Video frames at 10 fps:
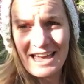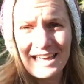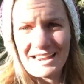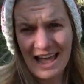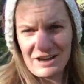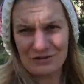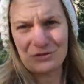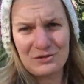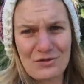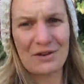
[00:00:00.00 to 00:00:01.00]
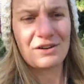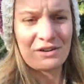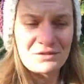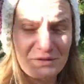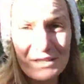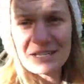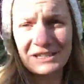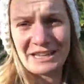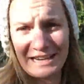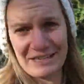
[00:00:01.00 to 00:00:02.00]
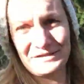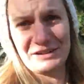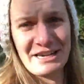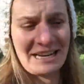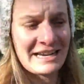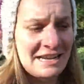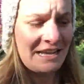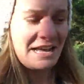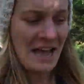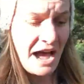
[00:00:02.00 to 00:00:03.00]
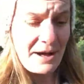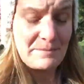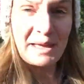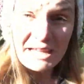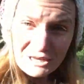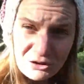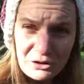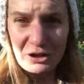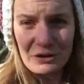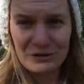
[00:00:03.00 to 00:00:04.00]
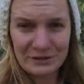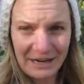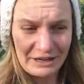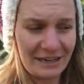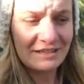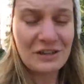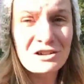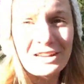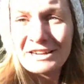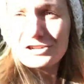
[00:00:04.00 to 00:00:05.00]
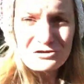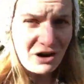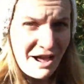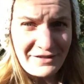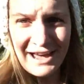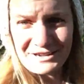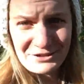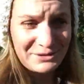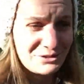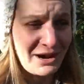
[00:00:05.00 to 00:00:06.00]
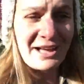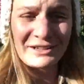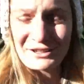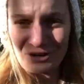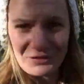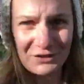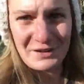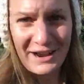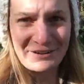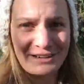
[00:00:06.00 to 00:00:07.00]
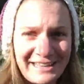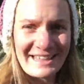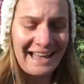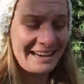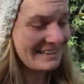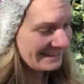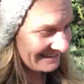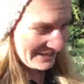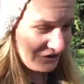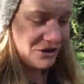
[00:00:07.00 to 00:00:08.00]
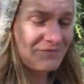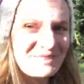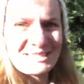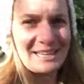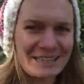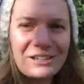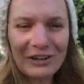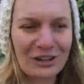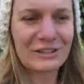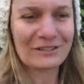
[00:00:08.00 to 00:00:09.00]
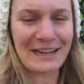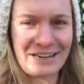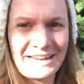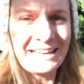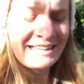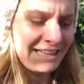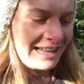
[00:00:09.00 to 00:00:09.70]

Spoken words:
that outdoor physical activity in your local area. So you're not allowed to drive out to a trail and go for a run or any of that. Nope, it's in your local area.